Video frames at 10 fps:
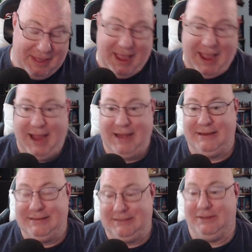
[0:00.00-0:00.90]
and
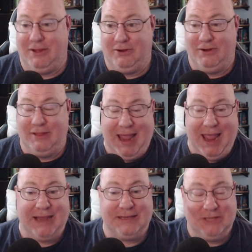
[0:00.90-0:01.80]
still under the
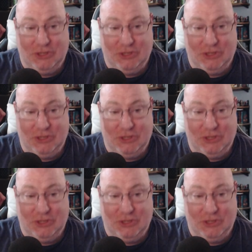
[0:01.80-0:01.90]
hex,